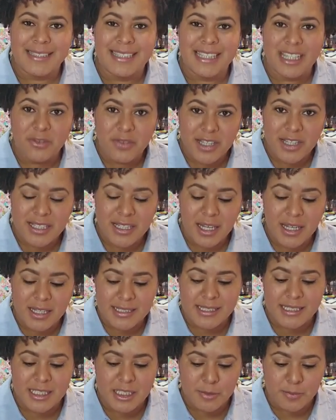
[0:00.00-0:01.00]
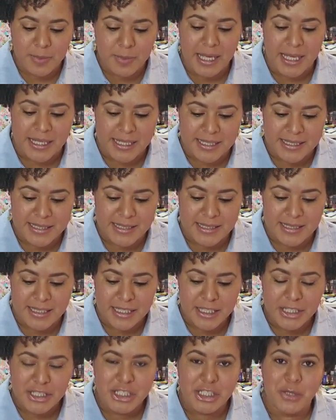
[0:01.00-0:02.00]
giving us space
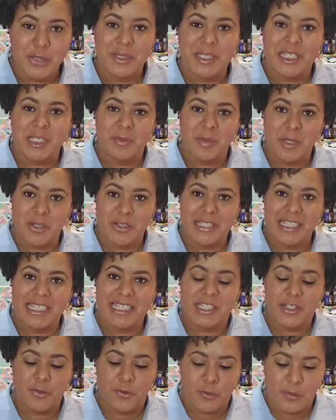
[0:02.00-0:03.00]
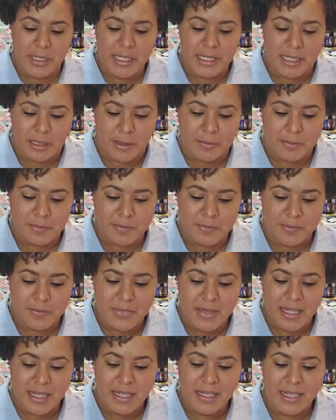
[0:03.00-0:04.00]
to experience freedom
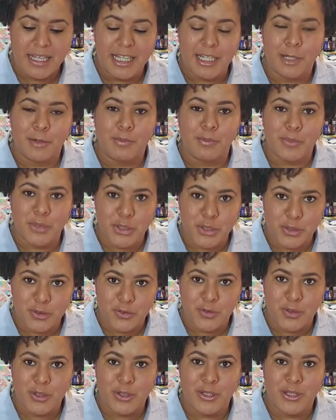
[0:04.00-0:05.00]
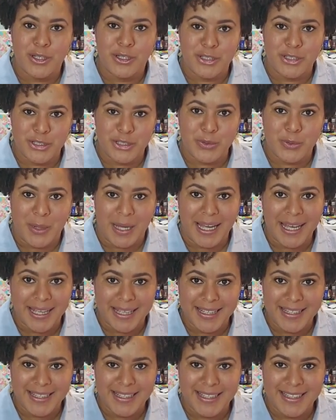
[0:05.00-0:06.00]
in a beautiful new
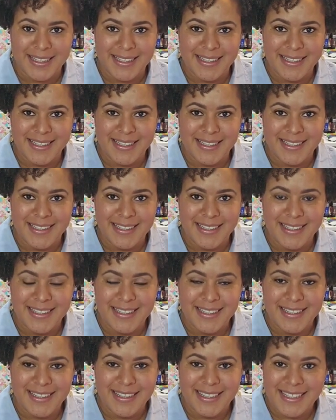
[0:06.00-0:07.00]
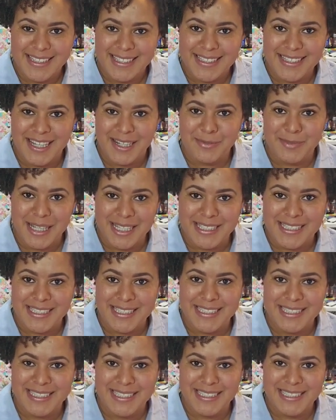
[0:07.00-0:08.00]
way. Isn't that
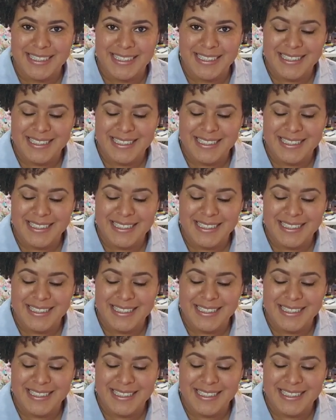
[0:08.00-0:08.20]
amazing?